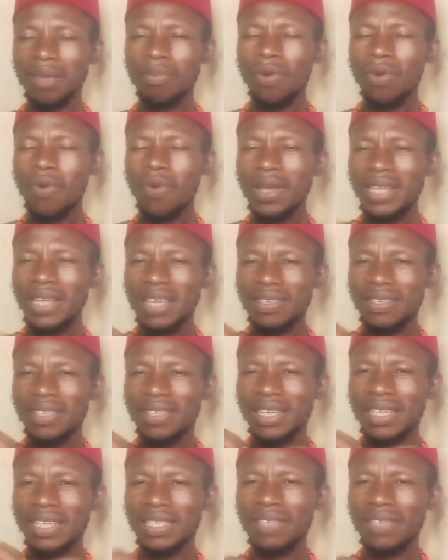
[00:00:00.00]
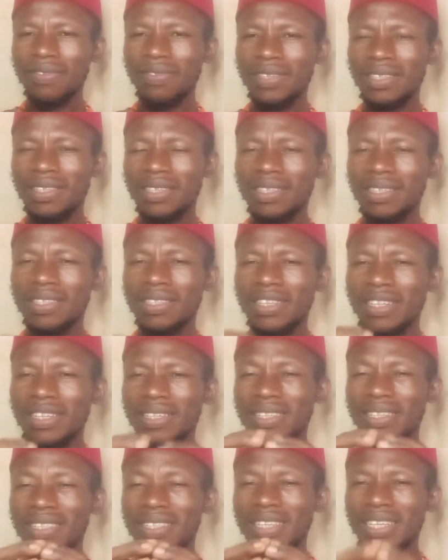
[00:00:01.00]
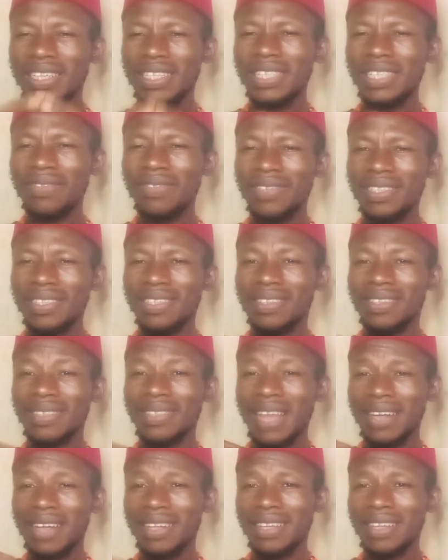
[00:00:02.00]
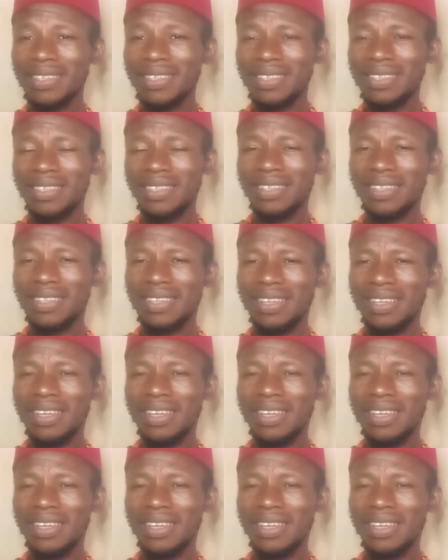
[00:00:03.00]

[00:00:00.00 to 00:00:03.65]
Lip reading: But when there's negativity, negativity is stagnancy.